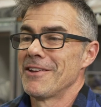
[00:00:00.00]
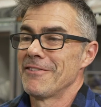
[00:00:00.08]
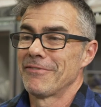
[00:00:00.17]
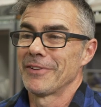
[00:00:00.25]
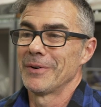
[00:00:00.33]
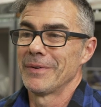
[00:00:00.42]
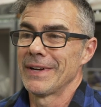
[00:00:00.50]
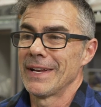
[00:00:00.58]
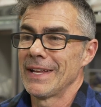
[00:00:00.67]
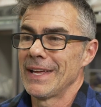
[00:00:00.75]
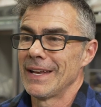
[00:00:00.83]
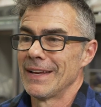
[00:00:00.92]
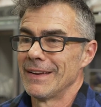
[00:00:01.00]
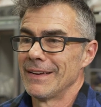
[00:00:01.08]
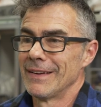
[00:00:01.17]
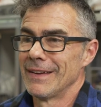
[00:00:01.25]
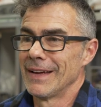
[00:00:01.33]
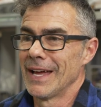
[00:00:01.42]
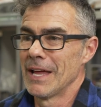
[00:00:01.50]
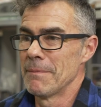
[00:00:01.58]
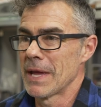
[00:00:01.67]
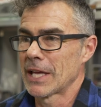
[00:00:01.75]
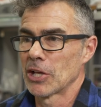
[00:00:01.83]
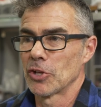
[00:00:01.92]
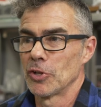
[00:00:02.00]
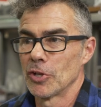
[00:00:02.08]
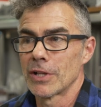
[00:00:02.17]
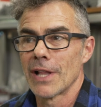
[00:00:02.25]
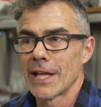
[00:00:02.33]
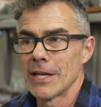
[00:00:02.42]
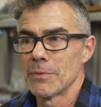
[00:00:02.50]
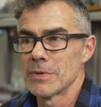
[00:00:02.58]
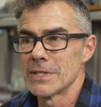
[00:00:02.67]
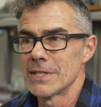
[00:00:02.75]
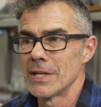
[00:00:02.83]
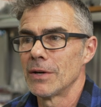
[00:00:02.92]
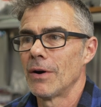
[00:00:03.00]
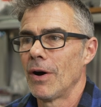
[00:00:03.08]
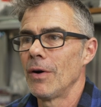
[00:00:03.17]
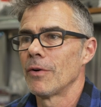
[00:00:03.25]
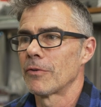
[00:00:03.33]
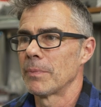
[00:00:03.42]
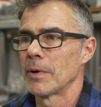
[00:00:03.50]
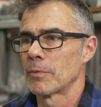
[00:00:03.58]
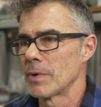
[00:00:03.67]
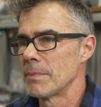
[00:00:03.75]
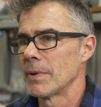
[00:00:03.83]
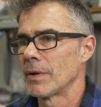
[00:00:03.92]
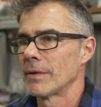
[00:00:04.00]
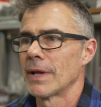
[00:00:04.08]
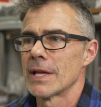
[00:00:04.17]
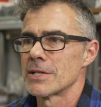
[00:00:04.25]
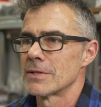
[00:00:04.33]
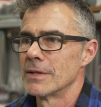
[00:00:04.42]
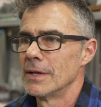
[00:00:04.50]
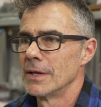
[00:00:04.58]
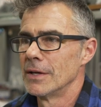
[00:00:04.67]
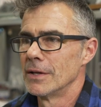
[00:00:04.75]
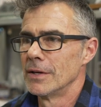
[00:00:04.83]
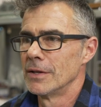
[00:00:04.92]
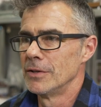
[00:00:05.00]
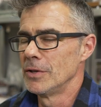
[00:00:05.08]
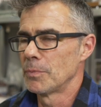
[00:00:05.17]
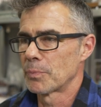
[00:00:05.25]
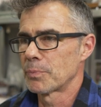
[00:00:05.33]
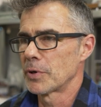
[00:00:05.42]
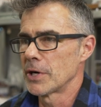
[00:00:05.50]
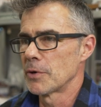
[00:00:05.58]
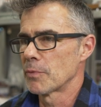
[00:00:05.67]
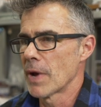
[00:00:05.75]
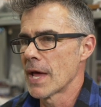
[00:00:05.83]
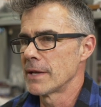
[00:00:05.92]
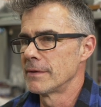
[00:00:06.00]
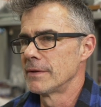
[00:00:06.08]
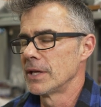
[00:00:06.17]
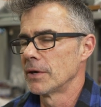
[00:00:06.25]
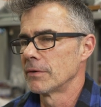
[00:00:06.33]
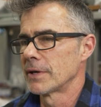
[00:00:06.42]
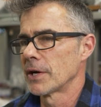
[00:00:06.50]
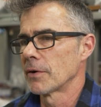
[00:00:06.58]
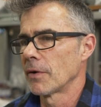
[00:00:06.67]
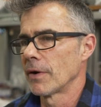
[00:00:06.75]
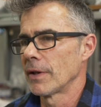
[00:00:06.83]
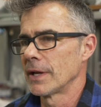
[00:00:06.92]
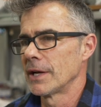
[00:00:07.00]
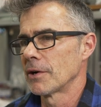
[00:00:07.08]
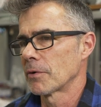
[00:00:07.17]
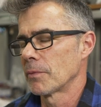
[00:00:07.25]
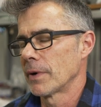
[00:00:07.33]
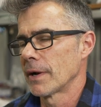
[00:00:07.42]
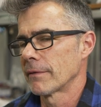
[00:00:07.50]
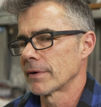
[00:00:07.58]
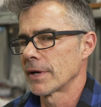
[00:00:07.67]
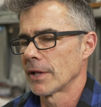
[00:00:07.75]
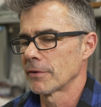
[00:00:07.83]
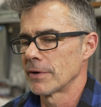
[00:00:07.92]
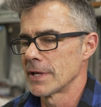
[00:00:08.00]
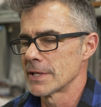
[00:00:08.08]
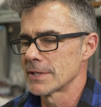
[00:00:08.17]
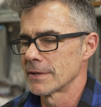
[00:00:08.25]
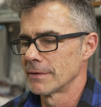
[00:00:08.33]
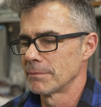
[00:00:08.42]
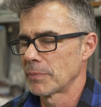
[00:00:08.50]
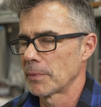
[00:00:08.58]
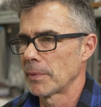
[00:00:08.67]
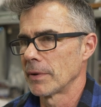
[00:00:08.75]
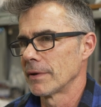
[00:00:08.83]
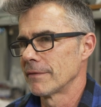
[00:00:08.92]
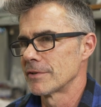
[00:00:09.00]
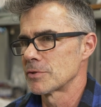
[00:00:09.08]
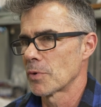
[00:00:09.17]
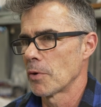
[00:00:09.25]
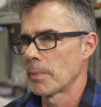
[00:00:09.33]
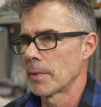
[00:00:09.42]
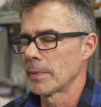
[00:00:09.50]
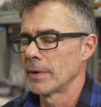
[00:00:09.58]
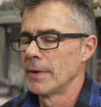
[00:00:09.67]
new fluid in it and make it look like it was, it's been rebuilt. It has new pretty red, gear oil in it or whatever color it is, purple, if it's royal purple.